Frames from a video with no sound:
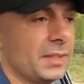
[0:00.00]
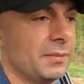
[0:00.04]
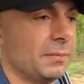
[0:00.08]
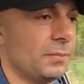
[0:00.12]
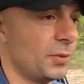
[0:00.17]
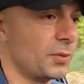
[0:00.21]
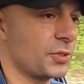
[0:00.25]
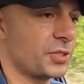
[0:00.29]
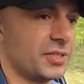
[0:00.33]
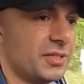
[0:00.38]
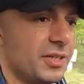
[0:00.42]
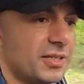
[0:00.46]

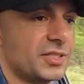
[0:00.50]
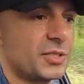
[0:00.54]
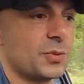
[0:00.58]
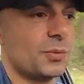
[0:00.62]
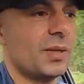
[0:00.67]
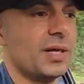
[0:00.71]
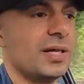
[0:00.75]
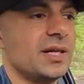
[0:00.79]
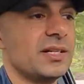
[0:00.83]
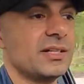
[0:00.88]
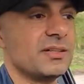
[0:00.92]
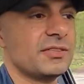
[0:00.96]
Porsche
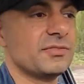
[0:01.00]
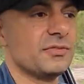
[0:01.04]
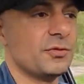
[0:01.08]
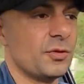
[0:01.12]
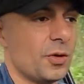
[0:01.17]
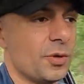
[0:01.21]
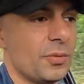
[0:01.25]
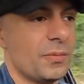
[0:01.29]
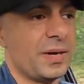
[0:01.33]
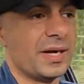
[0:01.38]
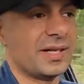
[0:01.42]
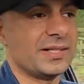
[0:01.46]
912
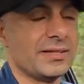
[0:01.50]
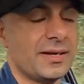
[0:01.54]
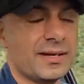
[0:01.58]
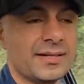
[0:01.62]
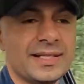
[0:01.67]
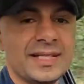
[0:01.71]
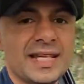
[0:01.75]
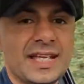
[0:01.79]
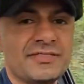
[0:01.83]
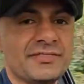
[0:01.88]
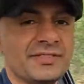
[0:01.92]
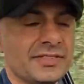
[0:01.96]
or my
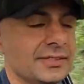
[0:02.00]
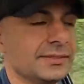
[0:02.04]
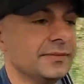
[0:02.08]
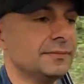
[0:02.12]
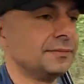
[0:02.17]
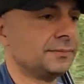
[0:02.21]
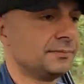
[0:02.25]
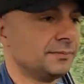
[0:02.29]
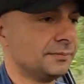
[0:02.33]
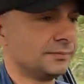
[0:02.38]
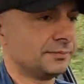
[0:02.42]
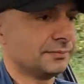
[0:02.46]
911,
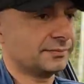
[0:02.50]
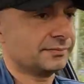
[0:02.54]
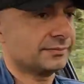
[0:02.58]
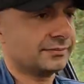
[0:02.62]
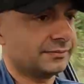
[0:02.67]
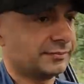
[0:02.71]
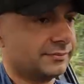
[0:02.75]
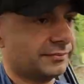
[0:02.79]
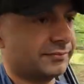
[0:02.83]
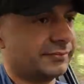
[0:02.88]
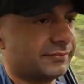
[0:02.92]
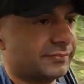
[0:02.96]

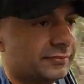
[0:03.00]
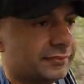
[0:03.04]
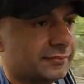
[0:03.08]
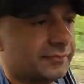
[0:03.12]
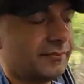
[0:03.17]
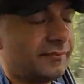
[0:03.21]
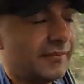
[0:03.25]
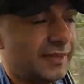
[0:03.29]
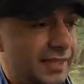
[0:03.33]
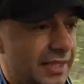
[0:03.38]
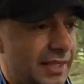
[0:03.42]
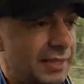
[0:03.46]

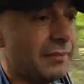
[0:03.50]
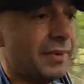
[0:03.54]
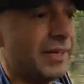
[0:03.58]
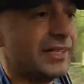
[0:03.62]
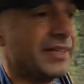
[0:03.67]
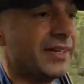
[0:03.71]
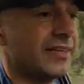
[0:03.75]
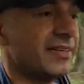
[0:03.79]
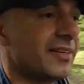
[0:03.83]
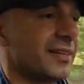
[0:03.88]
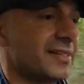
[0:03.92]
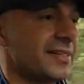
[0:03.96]
in my
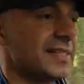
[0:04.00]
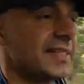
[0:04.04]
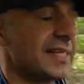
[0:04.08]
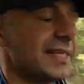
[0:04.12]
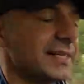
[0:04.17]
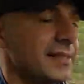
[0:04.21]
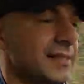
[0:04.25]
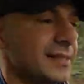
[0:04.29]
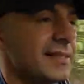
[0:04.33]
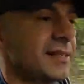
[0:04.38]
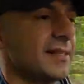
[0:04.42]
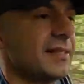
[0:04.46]

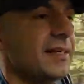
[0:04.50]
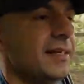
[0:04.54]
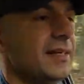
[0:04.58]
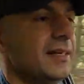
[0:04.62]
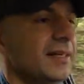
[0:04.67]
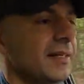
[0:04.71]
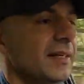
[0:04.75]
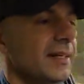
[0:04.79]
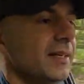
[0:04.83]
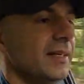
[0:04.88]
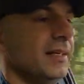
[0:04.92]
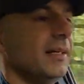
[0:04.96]
996,
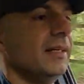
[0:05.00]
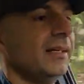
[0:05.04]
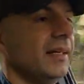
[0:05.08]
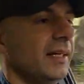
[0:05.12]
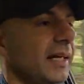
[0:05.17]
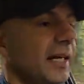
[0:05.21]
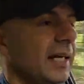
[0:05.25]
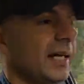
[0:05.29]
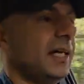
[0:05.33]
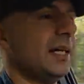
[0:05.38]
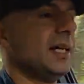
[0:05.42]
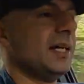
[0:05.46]

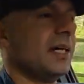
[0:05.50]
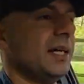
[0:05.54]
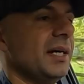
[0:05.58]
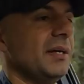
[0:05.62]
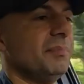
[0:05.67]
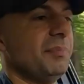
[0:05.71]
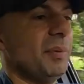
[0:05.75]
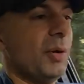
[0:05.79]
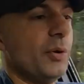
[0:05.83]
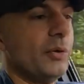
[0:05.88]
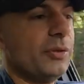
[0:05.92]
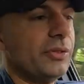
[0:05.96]

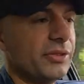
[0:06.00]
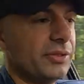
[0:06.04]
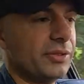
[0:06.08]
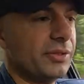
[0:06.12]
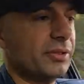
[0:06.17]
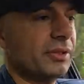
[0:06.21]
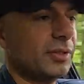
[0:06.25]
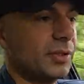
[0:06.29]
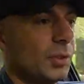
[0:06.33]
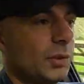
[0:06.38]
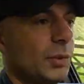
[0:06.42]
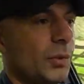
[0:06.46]
both
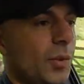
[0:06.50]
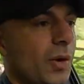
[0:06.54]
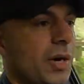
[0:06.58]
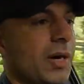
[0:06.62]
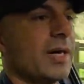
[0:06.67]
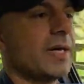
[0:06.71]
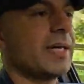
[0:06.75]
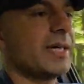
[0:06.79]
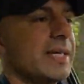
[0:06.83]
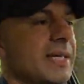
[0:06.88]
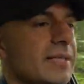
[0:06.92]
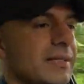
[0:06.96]

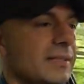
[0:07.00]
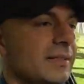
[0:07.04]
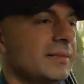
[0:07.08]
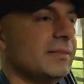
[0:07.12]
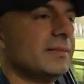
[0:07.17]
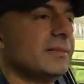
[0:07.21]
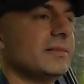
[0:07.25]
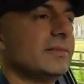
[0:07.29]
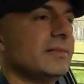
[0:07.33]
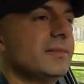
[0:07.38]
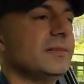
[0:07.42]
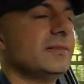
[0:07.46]
quite
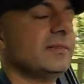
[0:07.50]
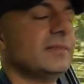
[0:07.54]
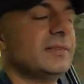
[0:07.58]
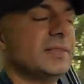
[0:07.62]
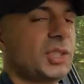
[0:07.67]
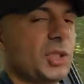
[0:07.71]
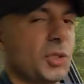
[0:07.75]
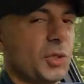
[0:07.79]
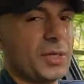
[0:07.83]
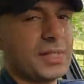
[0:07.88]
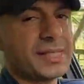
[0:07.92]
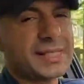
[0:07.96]

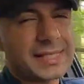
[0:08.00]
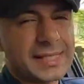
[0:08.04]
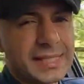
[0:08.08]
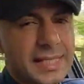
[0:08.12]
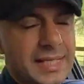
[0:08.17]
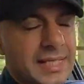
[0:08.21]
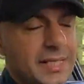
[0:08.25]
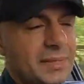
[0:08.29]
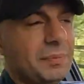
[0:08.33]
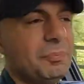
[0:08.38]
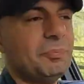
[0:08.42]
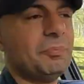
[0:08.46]

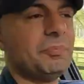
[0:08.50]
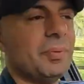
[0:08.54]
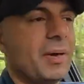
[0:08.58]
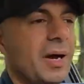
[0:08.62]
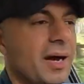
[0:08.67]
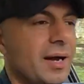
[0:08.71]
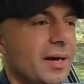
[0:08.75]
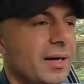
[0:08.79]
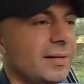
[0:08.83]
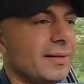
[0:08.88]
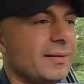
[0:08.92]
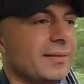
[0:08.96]
crusty,
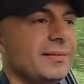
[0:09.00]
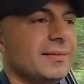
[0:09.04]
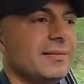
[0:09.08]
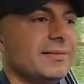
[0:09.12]
but